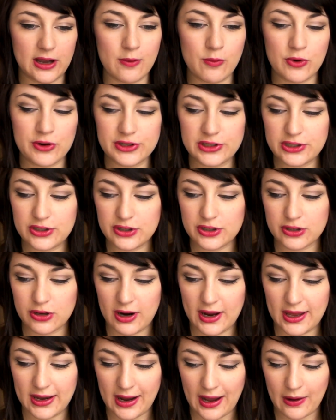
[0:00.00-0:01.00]
I wanted to
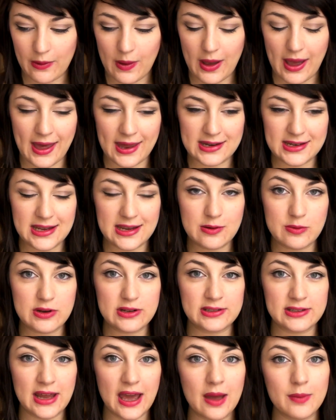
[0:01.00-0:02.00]
try it out and it
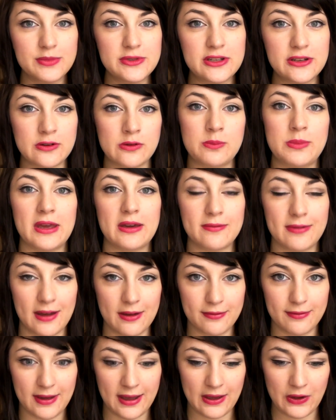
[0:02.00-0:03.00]
was an absolute big
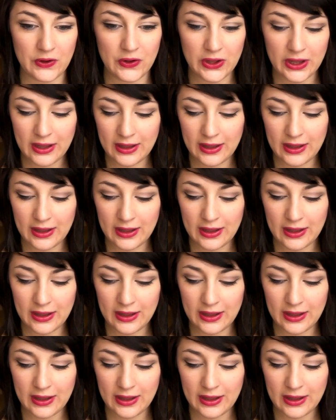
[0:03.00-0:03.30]
fat fail.